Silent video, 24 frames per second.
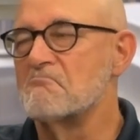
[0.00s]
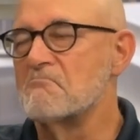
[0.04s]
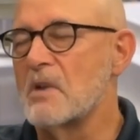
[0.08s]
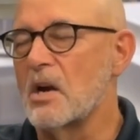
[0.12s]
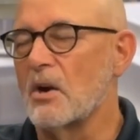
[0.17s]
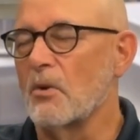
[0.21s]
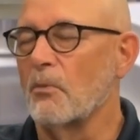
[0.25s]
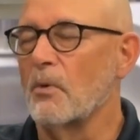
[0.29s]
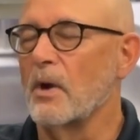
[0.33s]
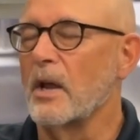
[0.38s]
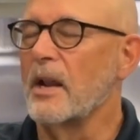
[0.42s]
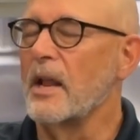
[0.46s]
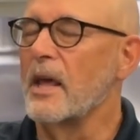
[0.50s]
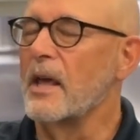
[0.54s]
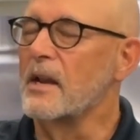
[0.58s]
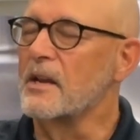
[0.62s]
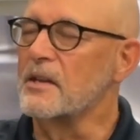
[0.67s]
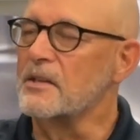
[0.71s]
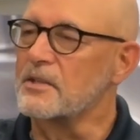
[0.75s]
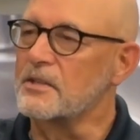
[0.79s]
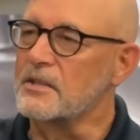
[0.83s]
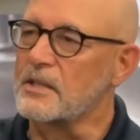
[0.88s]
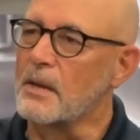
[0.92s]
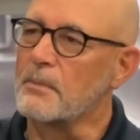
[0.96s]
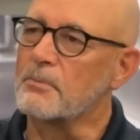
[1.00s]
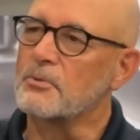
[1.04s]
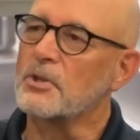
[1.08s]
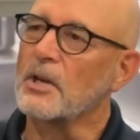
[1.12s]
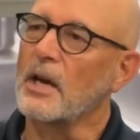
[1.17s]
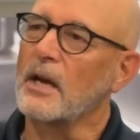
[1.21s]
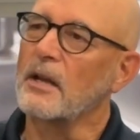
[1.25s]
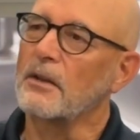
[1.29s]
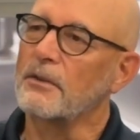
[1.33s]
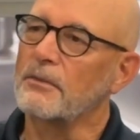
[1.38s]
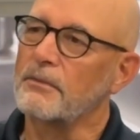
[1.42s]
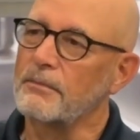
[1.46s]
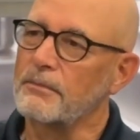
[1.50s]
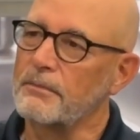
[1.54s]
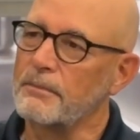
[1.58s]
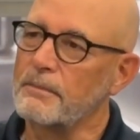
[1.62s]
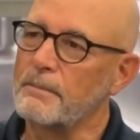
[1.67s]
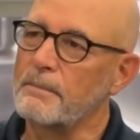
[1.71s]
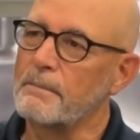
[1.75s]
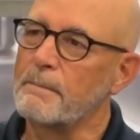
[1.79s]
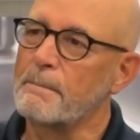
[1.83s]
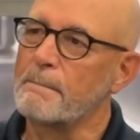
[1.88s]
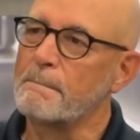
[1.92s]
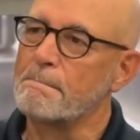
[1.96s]
a redheaded stepchild.
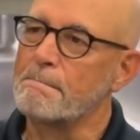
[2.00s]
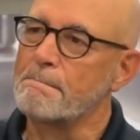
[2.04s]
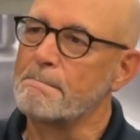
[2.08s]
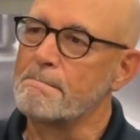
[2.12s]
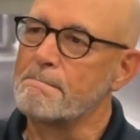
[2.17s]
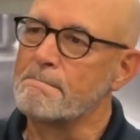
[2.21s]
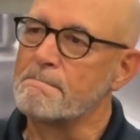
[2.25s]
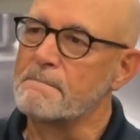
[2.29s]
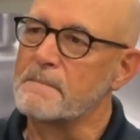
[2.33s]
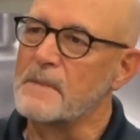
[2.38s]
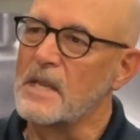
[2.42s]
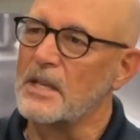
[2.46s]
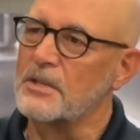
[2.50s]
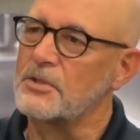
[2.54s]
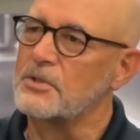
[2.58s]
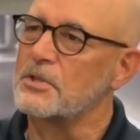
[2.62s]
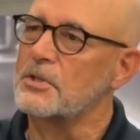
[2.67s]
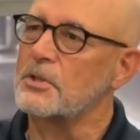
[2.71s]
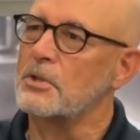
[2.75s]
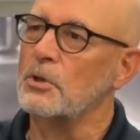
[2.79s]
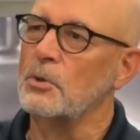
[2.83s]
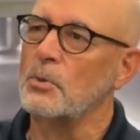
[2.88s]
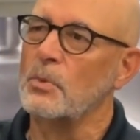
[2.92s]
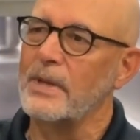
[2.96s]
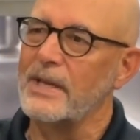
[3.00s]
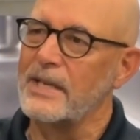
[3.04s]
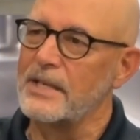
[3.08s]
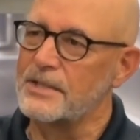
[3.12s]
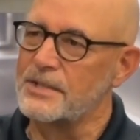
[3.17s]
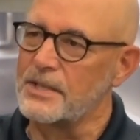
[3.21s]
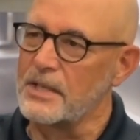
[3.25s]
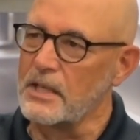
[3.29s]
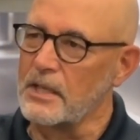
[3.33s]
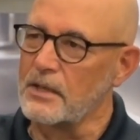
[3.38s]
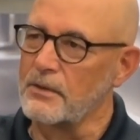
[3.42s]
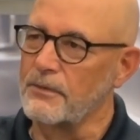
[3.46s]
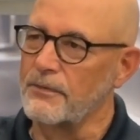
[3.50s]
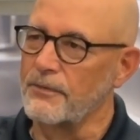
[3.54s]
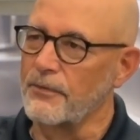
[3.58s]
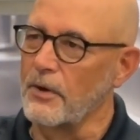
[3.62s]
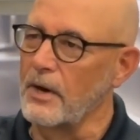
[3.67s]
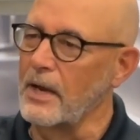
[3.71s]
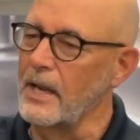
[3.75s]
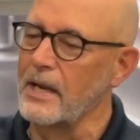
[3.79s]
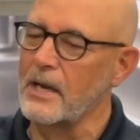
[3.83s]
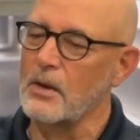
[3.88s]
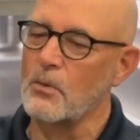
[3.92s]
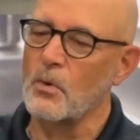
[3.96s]
Okay. It's too easy
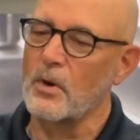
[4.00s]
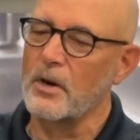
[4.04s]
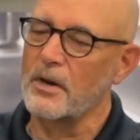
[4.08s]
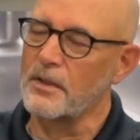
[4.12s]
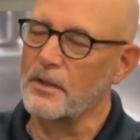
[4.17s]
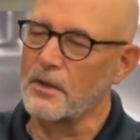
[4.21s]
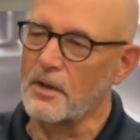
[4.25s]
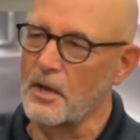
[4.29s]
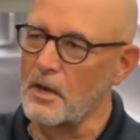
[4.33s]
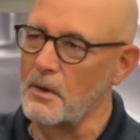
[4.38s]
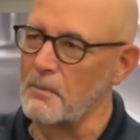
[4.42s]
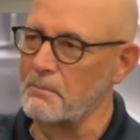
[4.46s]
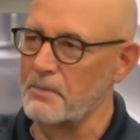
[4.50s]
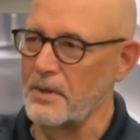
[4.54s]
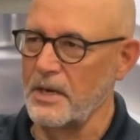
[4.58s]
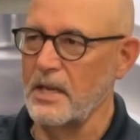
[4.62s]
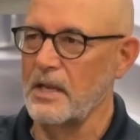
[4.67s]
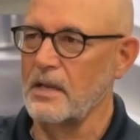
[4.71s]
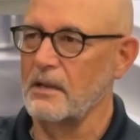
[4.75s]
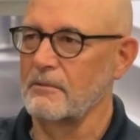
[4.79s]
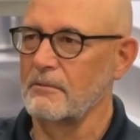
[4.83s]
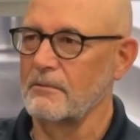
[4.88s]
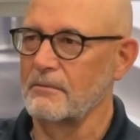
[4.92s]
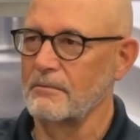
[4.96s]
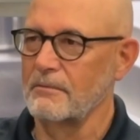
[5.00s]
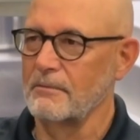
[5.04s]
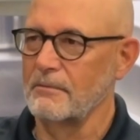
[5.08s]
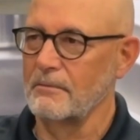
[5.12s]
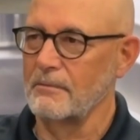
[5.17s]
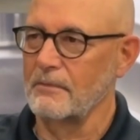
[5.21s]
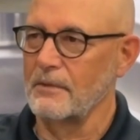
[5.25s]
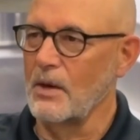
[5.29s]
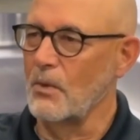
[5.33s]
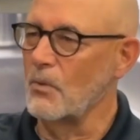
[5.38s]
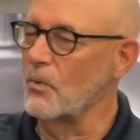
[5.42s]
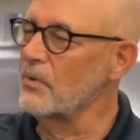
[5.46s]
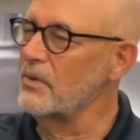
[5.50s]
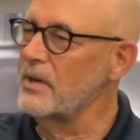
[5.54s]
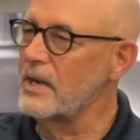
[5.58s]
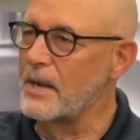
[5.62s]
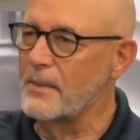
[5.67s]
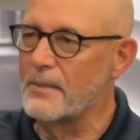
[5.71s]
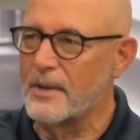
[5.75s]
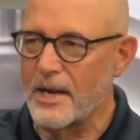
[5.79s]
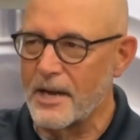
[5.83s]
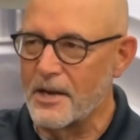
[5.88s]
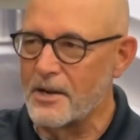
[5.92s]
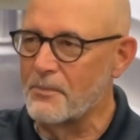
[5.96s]
for anyone in the company. I won't
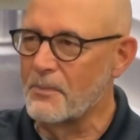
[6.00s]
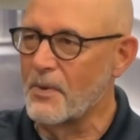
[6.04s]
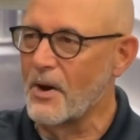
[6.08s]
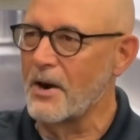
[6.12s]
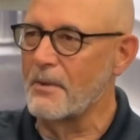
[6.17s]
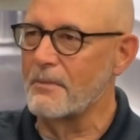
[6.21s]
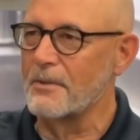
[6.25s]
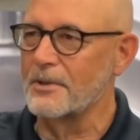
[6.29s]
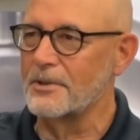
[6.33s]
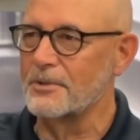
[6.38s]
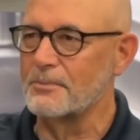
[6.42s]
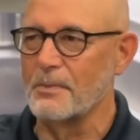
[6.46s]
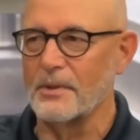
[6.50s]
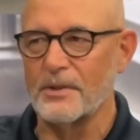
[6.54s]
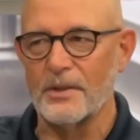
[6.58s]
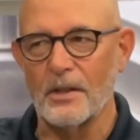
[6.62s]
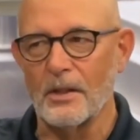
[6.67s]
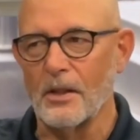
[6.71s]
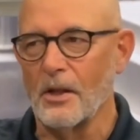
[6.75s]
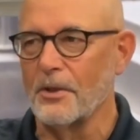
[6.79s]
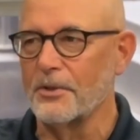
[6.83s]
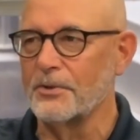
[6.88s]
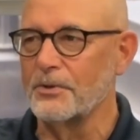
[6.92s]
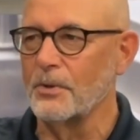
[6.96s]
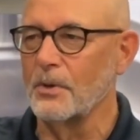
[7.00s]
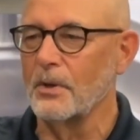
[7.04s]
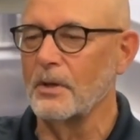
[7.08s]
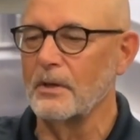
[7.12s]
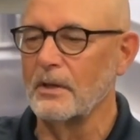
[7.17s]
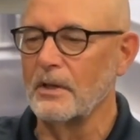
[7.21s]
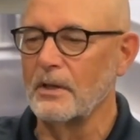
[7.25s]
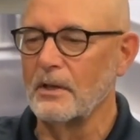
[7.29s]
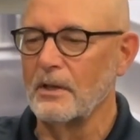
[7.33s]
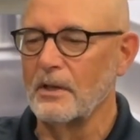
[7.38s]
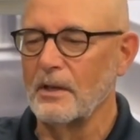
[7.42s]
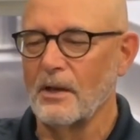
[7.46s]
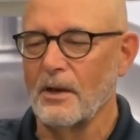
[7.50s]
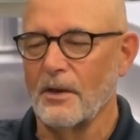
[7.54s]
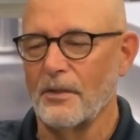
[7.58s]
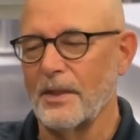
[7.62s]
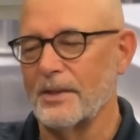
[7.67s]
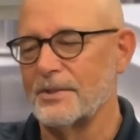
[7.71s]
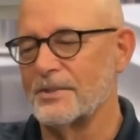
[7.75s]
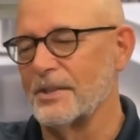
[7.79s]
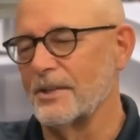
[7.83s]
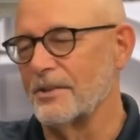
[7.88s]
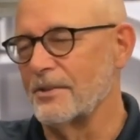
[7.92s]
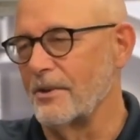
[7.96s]
name any departments, but they'll all do it. Oh,
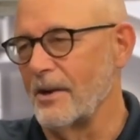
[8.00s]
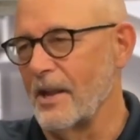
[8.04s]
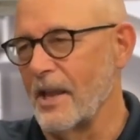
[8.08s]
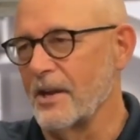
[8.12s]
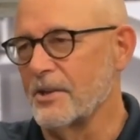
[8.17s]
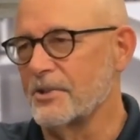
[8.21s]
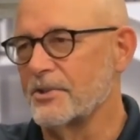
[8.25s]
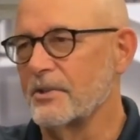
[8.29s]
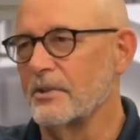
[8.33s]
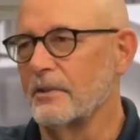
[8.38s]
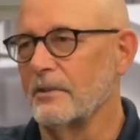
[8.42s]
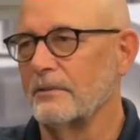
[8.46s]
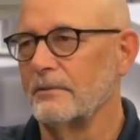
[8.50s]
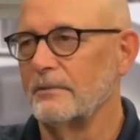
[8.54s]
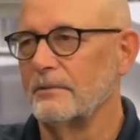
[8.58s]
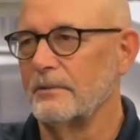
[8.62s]
that's international.